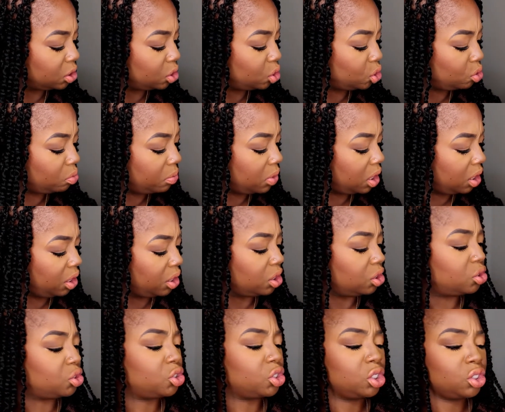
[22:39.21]
It's too
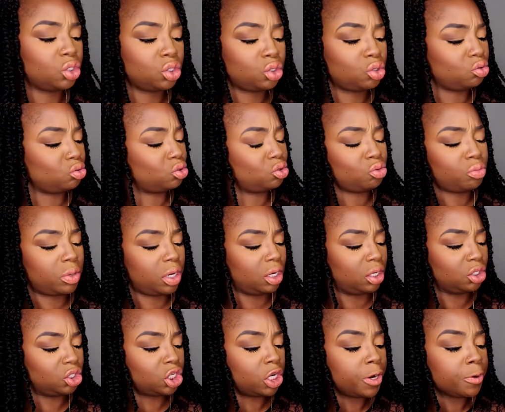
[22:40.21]
much. It's too
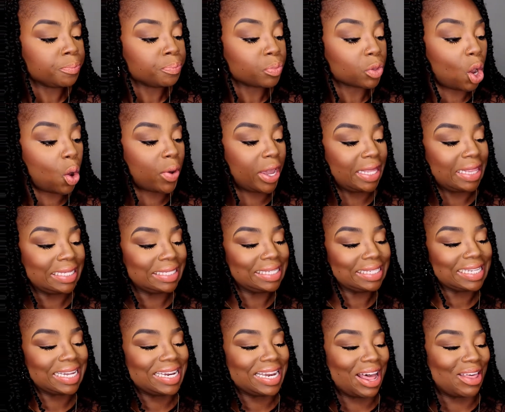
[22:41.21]
much. Okay, this
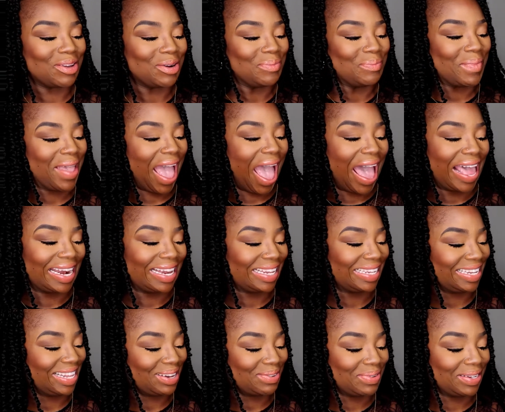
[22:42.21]
is another matte
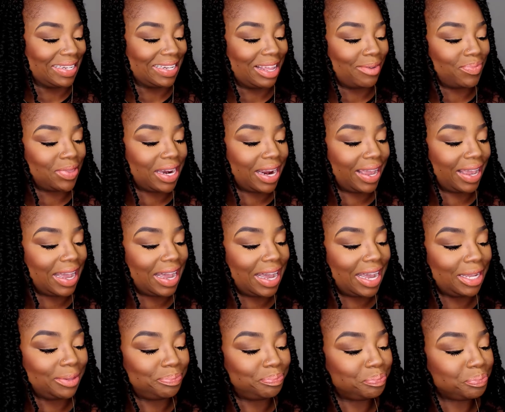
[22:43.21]
liquid lip that I
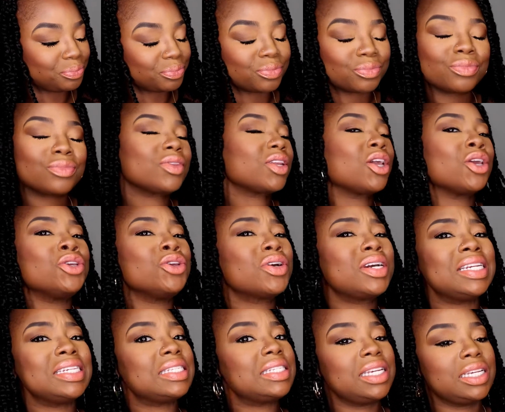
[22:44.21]
got. You're
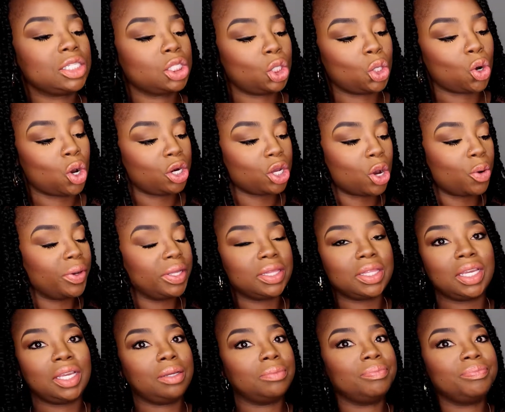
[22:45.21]
gonna see it's an ongoing
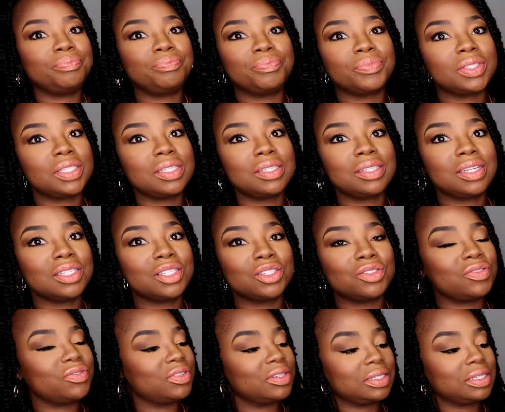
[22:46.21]
theme. Sis
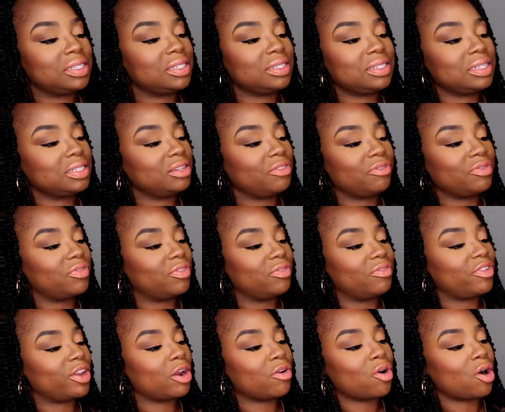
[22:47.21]

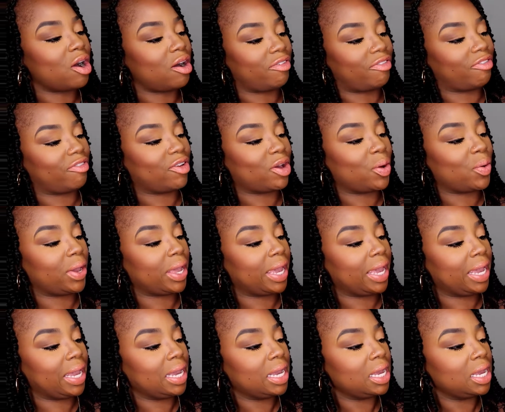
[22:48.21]
doesn't veer off,
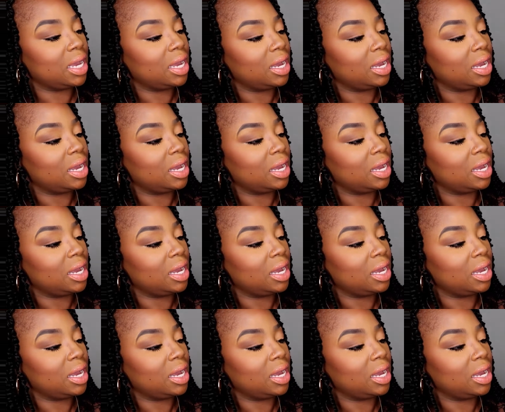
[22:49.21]
okay?